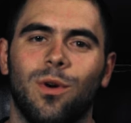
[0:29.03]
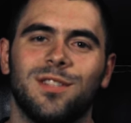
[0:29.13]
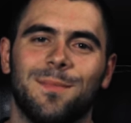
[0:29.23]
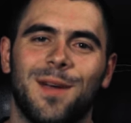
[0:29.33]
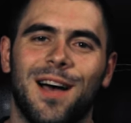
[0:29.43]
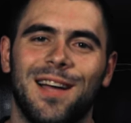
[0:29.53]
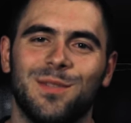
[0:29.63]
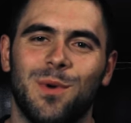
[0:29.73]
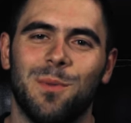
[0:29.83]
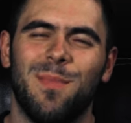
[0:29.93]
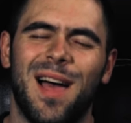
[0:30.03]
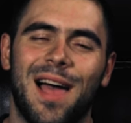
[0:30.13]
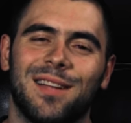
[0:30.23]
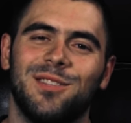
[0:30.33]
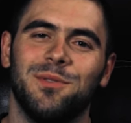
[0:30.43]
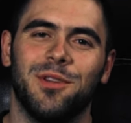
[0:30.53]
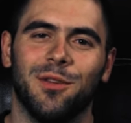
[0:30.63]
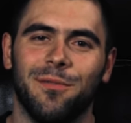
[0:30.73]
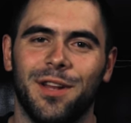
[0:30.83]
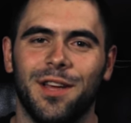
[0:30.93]
What is up, guys, and welcome back to
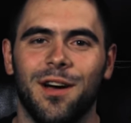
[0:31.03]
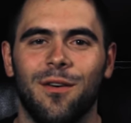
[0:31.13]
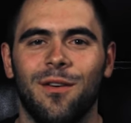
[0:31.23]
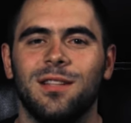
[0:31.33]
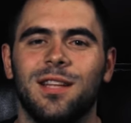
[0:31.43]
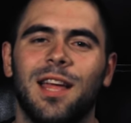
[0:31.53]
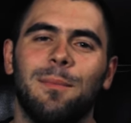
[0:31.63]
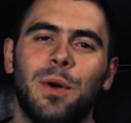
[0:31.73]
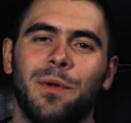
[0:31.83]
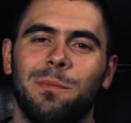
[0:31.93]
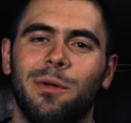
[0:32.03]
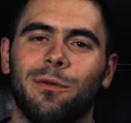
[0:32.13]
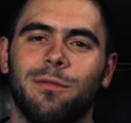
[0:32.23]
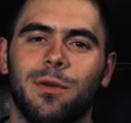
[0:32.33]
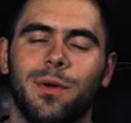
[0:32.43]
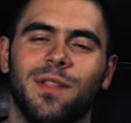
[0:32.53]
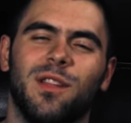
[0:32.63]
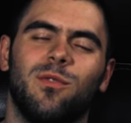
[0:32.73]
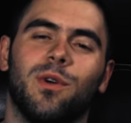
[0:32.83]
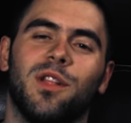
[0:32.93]
another video. Today I'm going to be reviewing
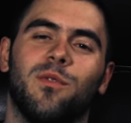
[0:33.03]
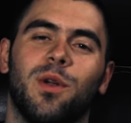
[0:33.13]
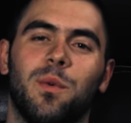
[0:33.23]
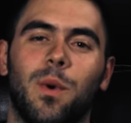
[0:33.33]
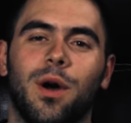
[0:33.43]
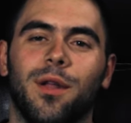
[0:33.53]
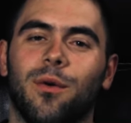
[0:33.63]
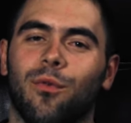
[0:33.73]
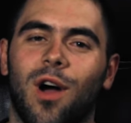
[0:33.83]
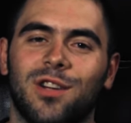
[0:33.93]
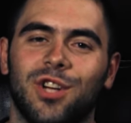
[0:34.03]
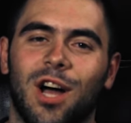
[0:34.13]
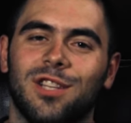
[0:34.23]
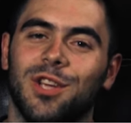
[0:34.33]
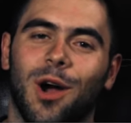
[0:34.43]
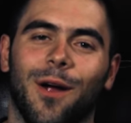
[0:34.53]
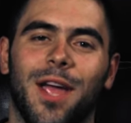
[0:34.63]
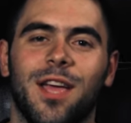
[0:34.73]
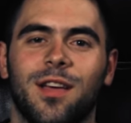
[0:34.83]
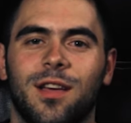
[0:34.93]
the twenty twenty-one RockShox
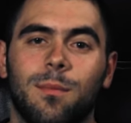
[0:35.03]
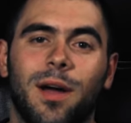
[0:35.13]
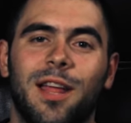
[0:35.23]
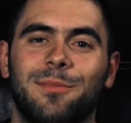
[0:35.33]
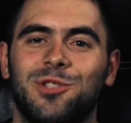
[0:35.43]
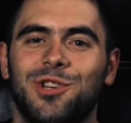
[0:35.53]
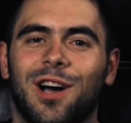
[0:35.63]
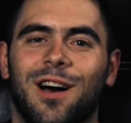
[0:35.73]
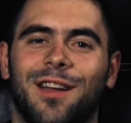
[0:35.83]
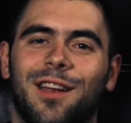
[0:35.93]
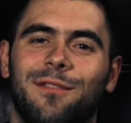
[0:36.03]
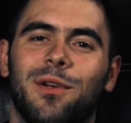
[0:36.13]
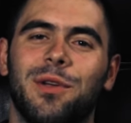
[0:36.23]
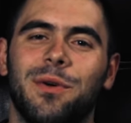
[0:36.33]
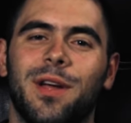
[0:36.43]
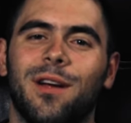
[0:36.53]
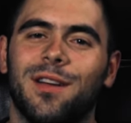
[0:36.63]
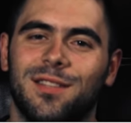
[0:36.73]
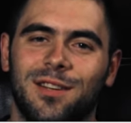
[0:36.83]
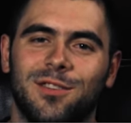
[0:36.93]
Yari. My name is John, and if you're new here,
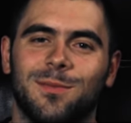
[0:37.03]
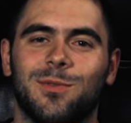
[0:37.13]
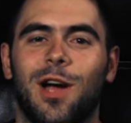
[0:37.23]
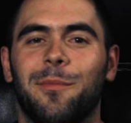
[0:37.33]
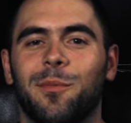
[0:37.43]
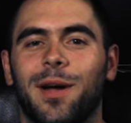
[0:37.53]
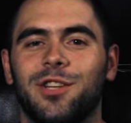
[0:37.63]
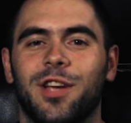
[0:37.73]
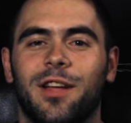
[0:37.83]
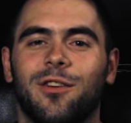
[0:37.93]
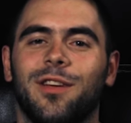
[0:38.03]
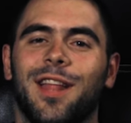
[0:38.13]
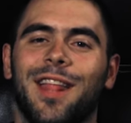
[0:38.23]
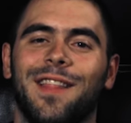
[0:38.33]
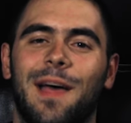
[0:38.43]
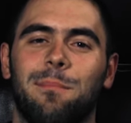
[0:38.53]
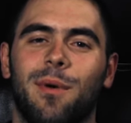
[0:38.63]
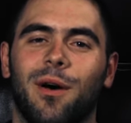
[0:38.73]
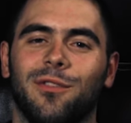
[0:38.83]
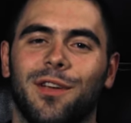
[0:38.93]
consider subscribing to my channel and hitting
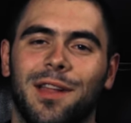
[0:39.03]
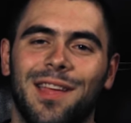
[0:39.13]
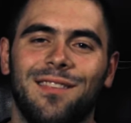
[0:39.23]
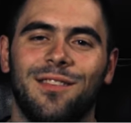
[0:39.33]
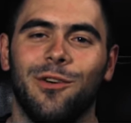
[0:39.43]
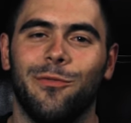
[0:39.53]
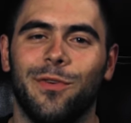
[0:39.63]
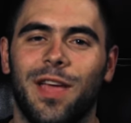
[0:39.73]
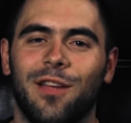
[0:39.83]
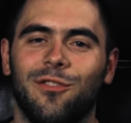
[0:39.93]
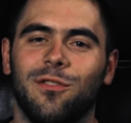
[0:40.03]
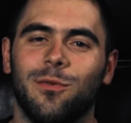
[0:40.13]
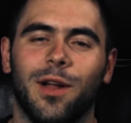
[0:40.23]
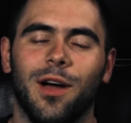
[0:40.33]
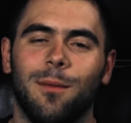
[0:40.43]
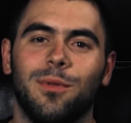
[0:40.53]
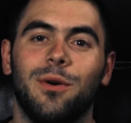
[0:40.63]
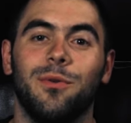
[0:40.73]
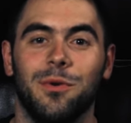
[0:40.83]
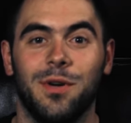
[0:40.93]
that bell to get instant notifications when I
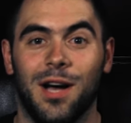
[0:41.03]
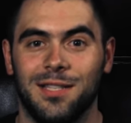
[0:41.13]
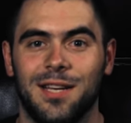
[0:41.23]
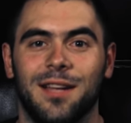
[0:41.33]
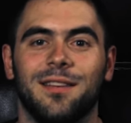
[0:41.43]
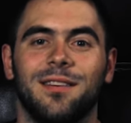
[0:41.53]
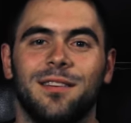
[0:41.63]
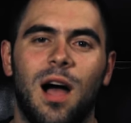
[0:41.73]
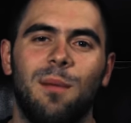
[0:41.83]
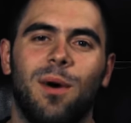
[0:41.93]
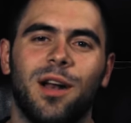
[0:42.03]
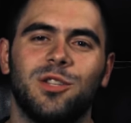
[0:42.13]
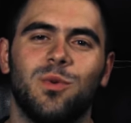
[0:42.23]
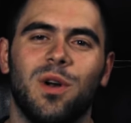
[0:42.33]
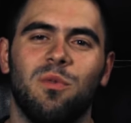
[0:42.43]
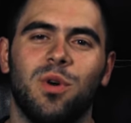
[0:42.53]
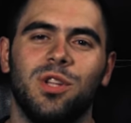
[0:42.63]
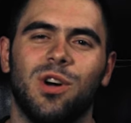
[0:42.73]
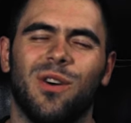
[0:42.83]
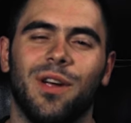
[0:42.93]
upload new content. I bought a
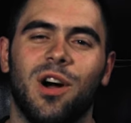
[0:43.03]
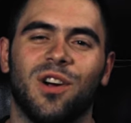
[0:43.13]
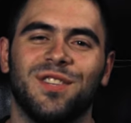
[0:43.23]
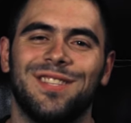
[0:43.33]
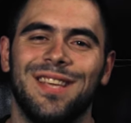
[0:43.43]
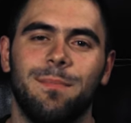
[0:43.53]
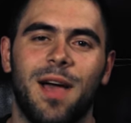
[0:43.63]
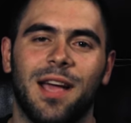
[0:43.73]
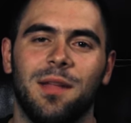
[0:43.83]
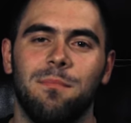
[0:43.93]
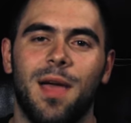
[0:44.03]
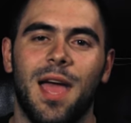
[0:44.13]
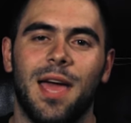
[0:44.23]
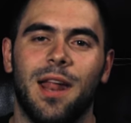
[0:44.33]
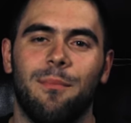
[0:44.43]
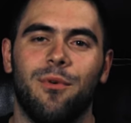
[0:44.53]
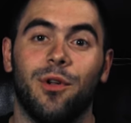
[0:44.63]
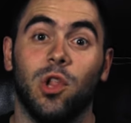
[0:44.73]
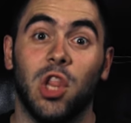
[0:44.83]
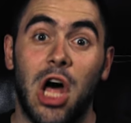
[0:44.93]
twenty-one Yari R C back in May, and I
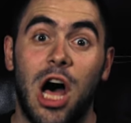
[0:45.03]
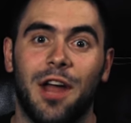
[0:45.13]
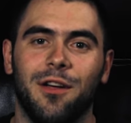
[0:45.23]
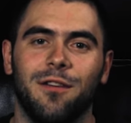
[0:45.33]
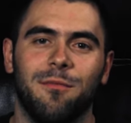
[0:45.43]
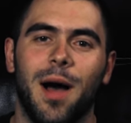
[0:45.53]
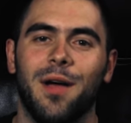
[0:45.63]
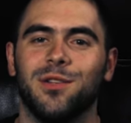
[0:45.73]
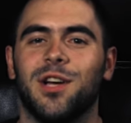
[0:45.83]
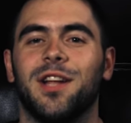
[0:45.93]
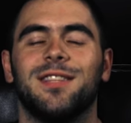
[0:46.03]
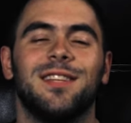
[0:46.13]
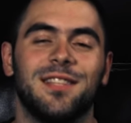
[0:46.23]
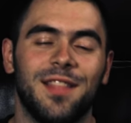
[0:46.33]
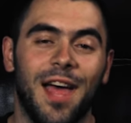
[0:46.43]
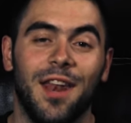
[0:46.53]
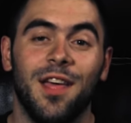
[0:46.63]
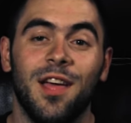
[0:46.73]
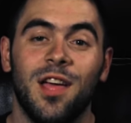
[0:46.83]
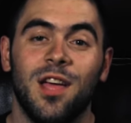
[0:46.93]
put a lot of miles on it since
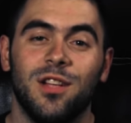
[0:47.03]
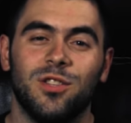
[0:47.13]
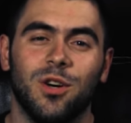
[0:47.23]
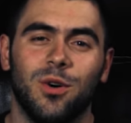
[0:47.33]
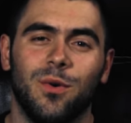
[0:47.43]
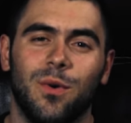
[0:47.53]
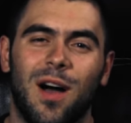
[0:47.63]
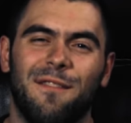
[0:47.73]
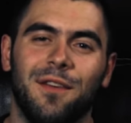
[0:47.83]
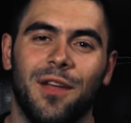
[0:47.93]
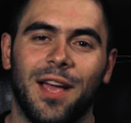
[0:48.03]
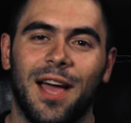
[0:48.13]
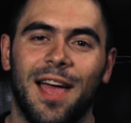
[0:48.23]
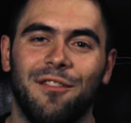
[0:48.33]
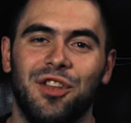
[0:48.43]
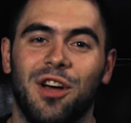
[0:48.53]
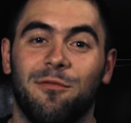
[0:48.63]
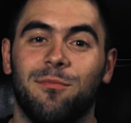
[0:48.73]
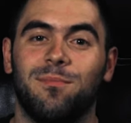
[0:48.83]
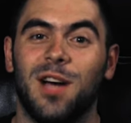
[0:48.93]
then, so I feel like I have
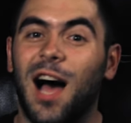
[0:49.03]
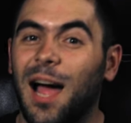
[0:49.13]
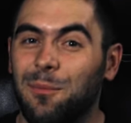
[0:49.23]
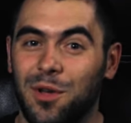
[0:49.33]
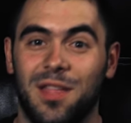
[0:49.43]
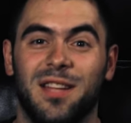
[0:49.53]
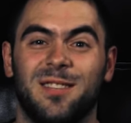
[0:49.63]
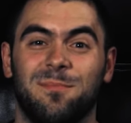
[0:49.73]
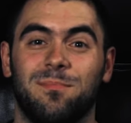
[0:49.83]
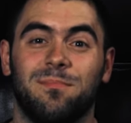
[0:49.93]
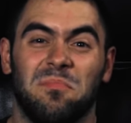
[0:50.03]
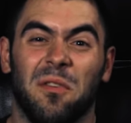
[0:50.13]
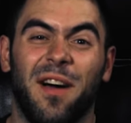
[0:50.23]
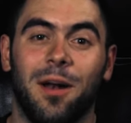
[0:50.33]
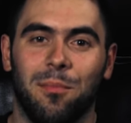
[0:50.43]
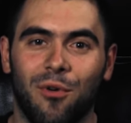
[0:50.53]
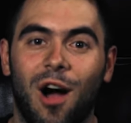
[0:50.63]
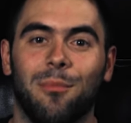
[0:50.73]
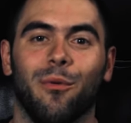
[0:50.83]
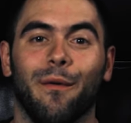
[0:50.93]
enough time with it to provide a
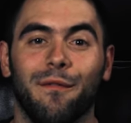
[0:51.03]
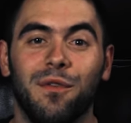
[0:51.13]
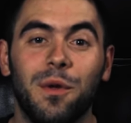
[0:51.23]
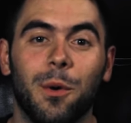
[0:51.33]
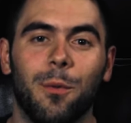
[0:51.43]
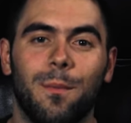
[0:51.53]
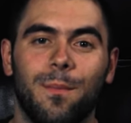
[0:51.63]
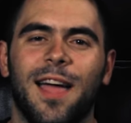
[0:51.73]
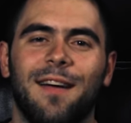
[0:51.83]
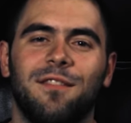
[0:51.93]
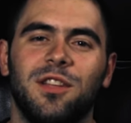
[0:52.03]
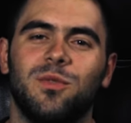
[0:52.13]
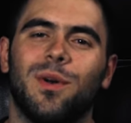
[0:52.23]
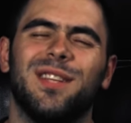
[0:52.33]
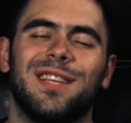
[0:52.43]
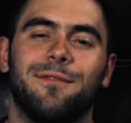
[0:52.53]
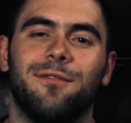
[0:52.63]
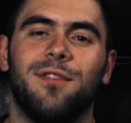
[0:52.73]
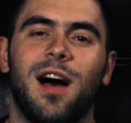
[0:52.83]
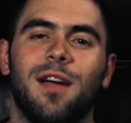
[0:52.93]
proper review. I have the
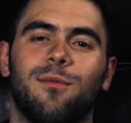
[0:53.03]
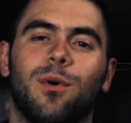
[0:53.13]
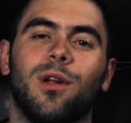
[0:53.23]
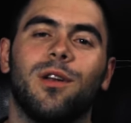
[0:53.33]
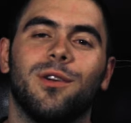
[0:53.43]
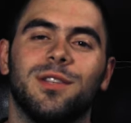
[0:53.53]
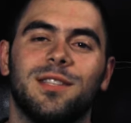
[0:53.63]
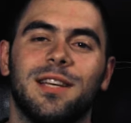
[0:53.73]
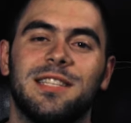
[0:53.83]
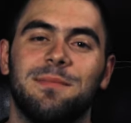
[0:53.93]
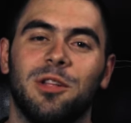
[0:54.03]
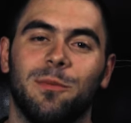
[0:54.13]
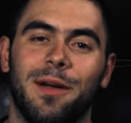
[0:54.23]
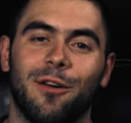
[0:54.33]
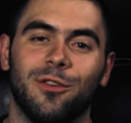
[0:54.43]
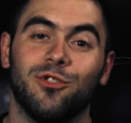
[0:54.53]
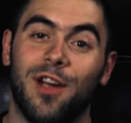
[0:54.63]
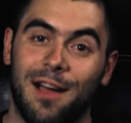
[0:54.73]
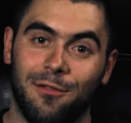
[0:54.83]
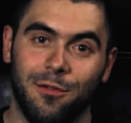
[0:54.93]
twenty-seven point five one hundred sixty millimeter
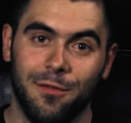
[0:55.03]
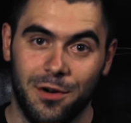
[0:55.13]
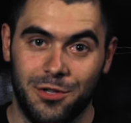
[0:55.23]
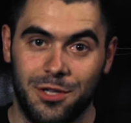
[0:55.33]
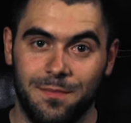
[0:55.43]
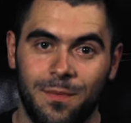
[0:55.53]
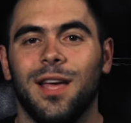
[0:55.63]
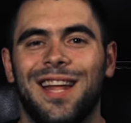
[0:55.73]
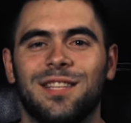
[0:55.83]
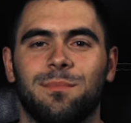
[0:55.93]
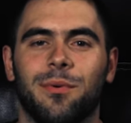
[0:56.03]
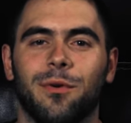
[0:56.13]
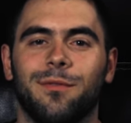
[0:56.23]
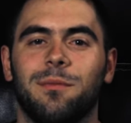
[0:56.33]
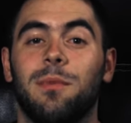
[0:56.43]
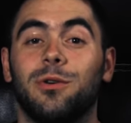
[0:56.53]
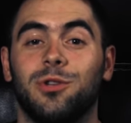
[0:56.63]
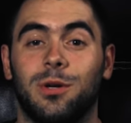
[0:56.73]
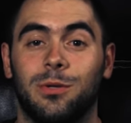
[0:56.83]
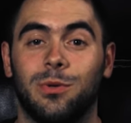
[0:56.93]
travel version. It has a proven
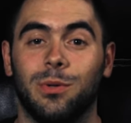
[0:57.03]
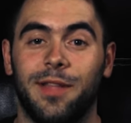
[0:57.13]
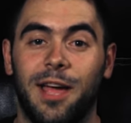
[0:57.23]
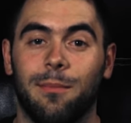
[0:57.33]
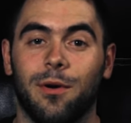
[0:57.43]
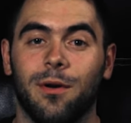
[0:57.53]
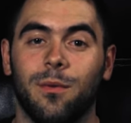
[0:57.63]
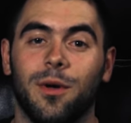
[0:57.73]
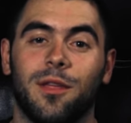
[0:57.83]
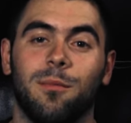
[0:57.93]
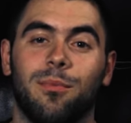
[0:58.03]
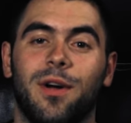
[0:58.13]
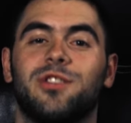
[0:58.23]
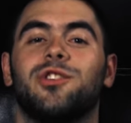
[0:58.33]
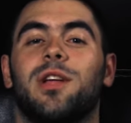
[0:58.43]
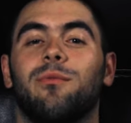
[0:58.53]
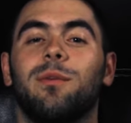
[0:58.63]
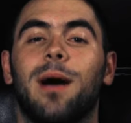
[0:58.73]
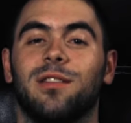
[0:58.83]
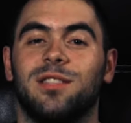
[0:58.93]
motion control damper with compression and
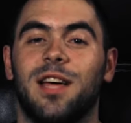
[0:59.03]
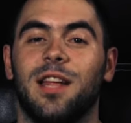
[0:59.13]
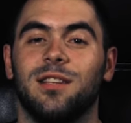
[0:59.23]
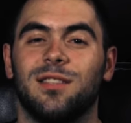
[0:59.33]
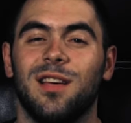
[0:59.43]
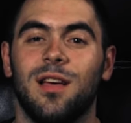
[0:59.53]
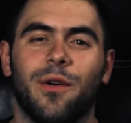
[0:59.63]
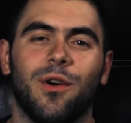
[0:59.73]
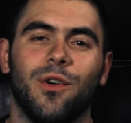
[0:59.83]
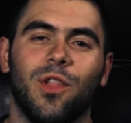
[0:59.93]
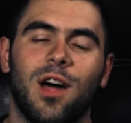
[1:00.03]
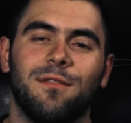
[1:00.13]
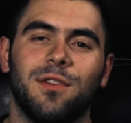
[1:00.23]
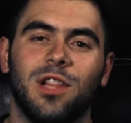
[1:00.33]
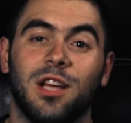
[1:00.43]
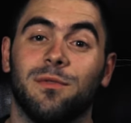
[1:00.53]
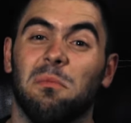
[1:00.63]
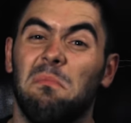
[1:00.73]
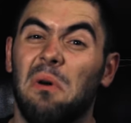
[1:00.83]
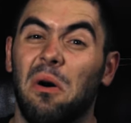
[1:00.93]
rebound settings. There are a lot of clicks
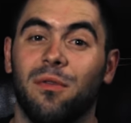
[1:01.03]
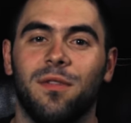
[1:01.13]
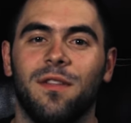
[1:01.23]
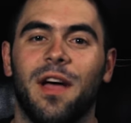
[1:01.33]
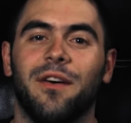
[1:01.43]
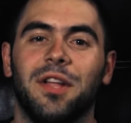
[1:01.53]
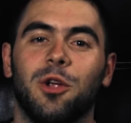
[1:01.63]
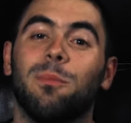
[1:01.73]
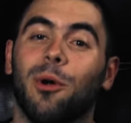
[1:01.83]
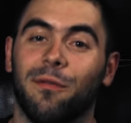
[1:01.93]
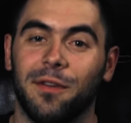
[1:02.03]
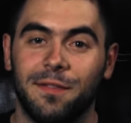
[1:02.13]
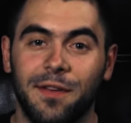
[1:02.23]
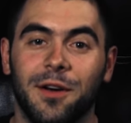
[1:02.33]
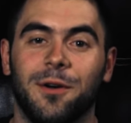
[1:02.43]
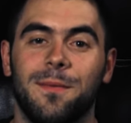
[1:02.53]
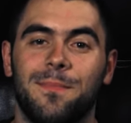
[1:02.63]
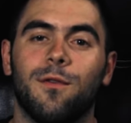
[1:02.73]
for both to dial in your perfect feel.